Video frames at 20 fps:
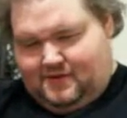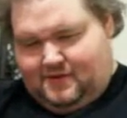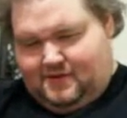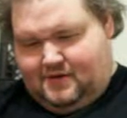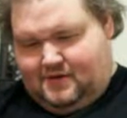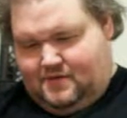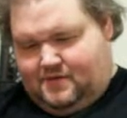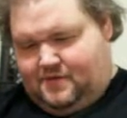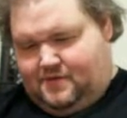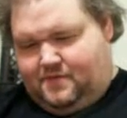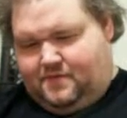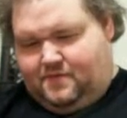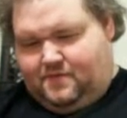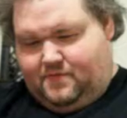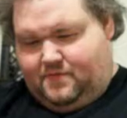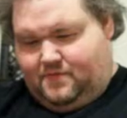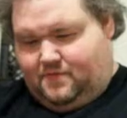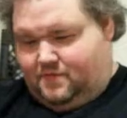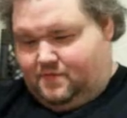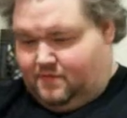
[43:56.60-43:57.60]
Oh wait, do I need
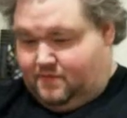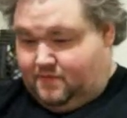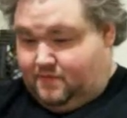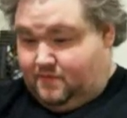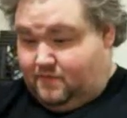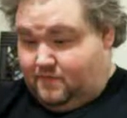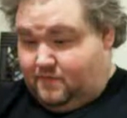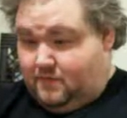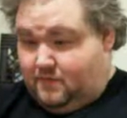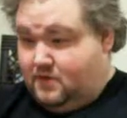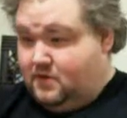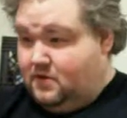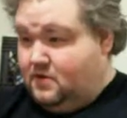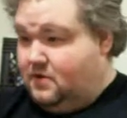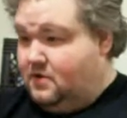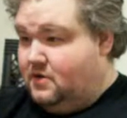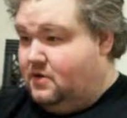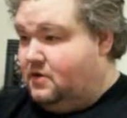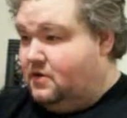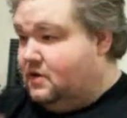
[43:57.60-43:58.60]
to drop things now?
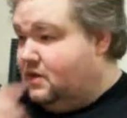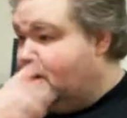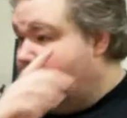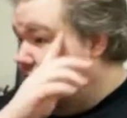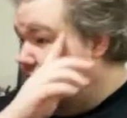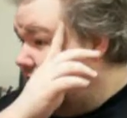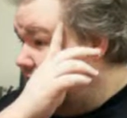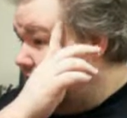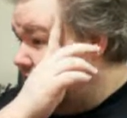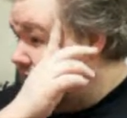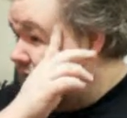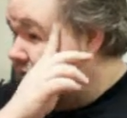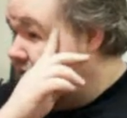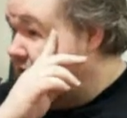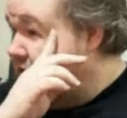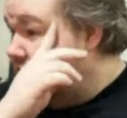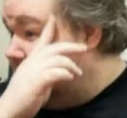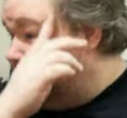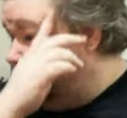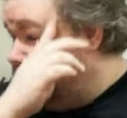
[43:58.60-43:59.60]
Yeah.
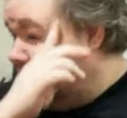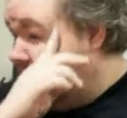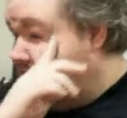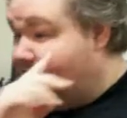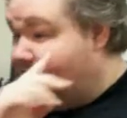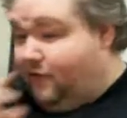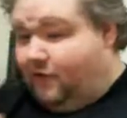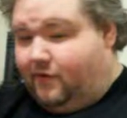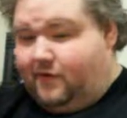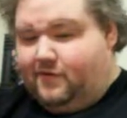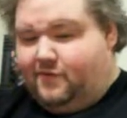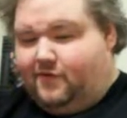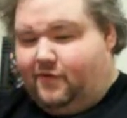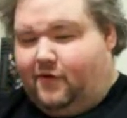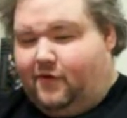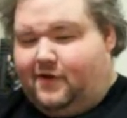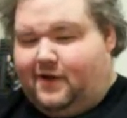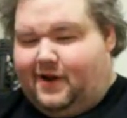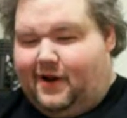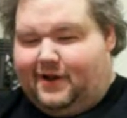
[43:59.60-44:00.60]
You get four and four
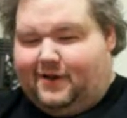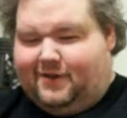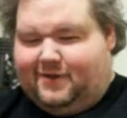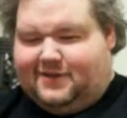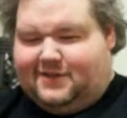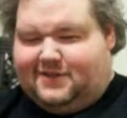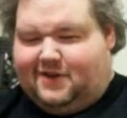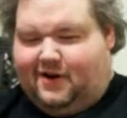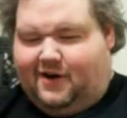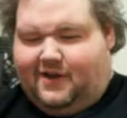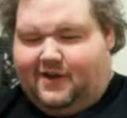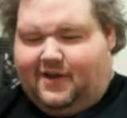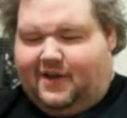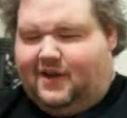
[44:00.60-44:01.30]
if you're starting.